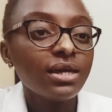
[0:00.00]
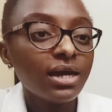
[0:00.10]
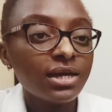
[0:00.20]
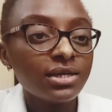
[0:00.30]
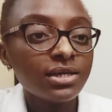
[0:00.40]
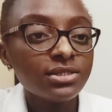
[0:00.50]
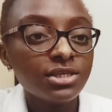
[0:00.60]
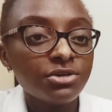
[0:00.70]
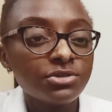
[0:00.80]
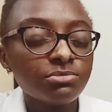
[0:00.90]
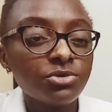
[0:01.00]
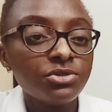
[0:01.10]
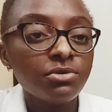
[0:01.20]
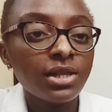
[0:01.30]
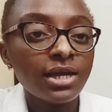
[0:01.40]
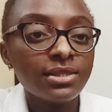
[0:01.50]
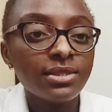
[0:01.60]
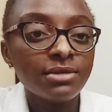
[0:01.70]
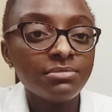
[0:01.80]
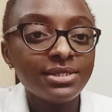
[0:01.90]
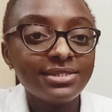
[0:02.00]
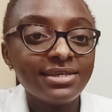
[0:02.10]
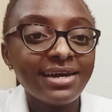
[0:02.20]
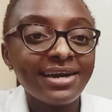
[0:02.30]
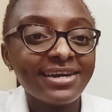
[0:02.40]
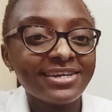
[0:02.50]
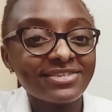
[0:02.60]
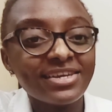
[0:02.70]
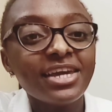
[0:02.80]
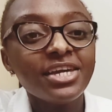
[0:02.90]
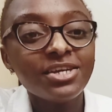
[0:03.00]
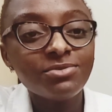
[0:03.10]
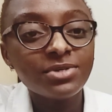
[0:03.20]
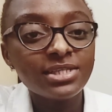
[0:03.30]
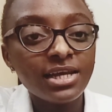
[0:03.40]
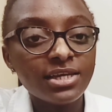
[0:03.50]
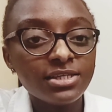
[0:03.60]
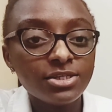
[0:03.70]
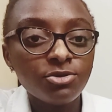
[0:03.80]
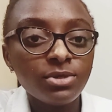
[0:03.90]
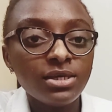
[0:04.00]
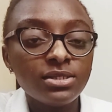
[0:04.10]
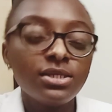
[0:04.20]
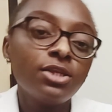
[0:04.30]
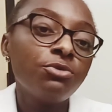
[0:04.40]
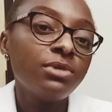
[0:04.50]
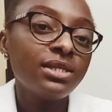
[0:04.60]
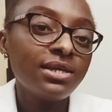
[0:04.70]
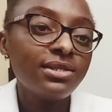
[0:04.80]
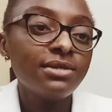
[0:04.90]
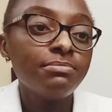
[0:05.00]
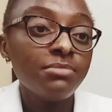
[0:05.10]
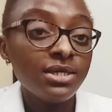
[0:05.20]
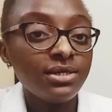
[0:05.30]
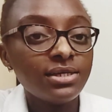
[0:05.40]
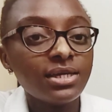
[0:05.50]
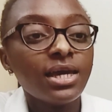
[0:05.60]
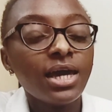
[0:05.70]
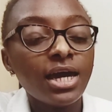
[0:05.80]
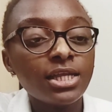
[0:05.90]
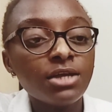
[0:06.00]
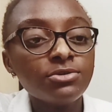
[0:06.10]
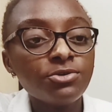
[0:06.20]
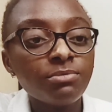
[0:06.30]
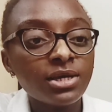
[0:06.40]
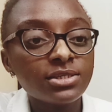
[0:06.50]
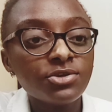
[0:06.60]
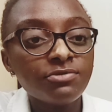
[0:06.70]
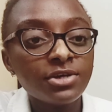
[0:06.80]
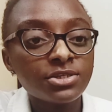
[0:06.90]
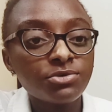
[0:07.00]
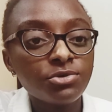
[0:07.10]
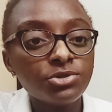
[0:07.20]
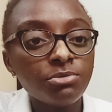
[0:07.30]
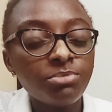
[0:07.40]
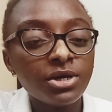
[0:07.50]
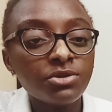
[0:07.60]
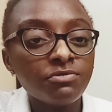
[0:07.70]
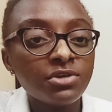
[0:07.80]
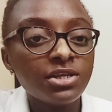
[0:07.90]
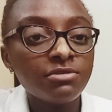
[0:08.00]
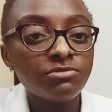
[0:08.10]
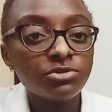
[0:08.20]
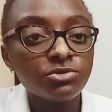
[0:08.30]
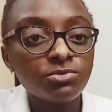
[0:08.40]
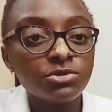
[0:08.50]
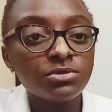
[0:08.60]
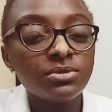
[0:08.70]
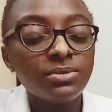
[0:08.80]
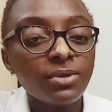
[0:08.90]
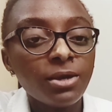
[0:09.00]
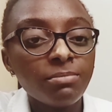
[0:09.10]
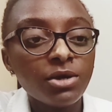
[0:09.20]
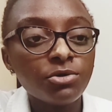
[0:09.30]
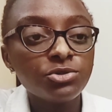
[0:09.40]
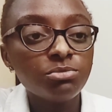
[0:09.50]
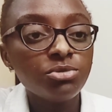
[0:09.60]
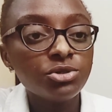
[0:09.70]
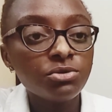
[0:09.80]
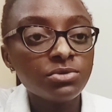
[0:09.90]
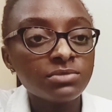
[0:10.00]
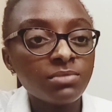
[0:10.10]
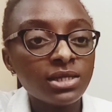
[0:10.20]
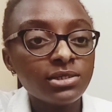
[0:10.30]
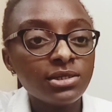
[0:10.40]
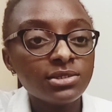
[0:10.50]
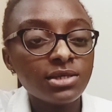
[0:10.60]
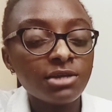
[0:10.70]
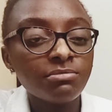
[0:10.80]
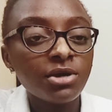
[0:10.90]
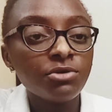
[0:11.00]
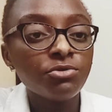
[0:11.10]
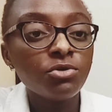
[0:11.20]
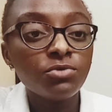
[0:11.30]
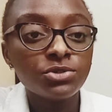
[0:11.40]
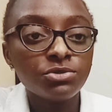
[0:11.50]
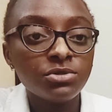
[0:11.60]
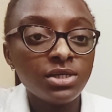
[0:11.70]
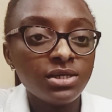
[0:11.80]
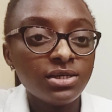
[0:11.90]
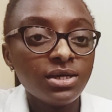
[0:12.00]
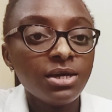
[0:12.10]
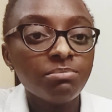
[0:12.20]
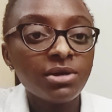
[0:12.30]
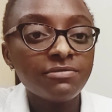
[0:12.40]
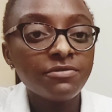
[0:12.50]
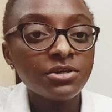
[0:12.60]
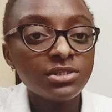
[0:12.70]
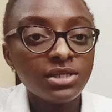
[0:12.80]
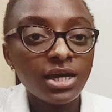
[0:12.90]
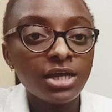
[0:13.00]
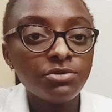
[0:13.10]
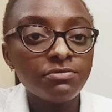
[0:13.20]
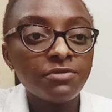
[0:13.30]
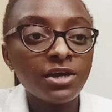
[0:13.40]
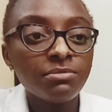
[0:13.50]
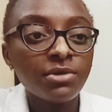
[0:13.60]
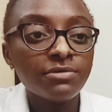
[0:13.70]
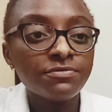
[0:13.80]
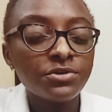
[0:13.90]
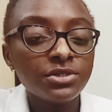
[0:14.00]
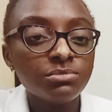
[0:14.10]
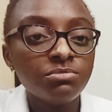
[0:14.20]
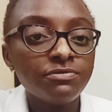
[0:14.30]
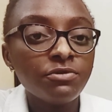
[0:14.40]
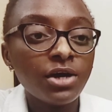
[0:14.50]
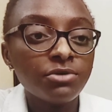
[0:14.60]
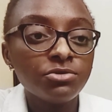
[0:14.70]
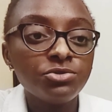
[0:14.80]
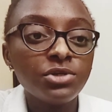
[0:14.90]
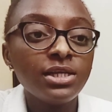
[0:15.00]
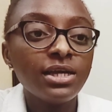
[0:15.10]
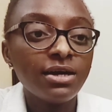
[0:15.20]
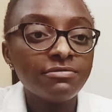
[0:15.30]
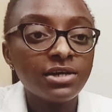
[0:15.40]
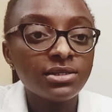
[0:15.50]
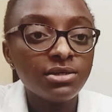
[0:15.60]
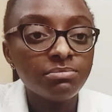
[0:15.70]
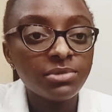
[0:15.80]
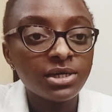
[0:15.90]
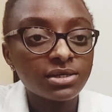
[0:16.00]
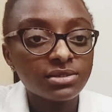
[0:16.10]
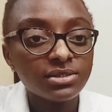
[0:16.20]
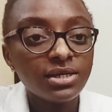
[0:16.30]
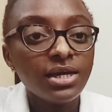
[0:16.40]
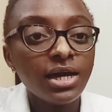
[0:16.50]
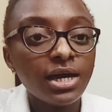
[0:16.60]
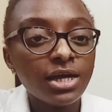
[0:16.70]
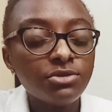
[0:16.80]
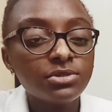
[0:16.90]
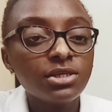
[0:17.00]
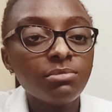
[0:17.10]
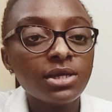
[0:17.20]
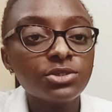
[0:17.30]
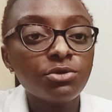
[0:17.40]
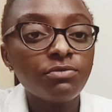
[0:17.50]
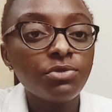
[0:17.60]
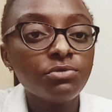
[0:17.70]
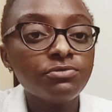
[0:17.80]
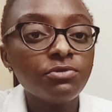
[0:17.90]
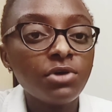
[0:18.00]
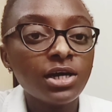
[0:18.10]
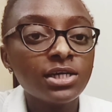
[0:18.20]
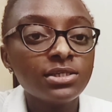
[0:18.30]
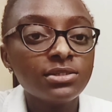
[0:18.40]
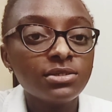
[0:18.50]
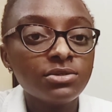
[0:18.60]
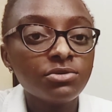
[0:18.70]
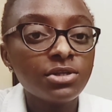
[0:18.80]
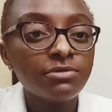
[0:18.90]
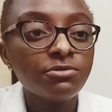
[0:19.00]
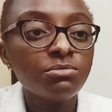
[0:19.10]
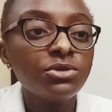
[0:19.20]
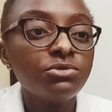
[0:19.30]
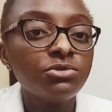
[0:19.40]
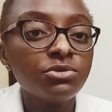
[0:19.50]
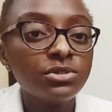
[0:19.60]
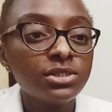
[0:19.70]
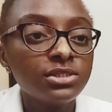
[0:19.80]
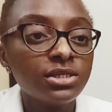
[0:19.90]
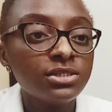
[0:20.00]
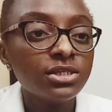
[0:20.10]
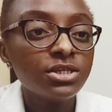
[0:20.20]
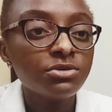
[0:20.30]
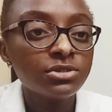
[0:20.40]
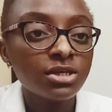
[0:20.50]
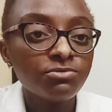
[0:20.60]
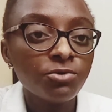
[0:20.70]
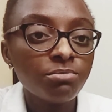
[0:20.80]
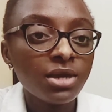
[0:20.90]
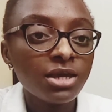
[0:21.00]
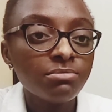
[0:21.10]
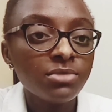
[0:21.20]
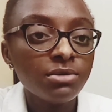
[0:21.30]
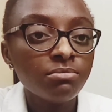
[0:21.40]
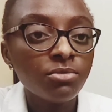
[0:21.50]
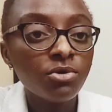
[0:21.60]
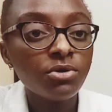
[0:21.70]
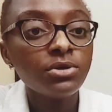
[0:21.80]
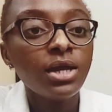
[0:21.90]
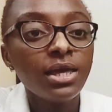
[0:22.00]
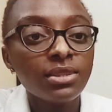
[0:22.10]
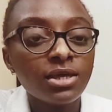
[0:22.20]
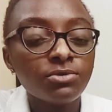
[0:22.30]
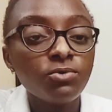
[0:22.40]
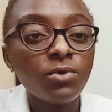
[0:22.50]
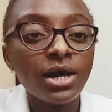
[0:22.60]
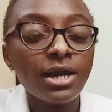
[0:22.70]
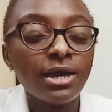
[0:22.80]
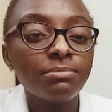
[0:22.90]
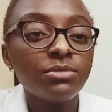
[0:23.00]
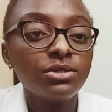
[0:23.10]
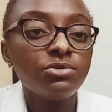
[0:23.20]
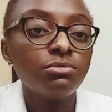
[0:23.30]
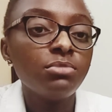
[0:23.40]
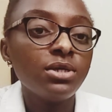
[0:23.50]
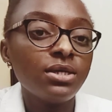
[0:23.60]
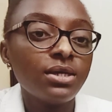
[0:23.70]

I guess there is more to light than meets the eye. It was like it illuminated me. I now saw myself as a crucial part of a diverse world. My contribution was much less and my role was unique. But first, I had to find my voice before I could really have an impact. I had to see myself through 4 eyes in order for me to notice the details that will make me more than who I am meant to be.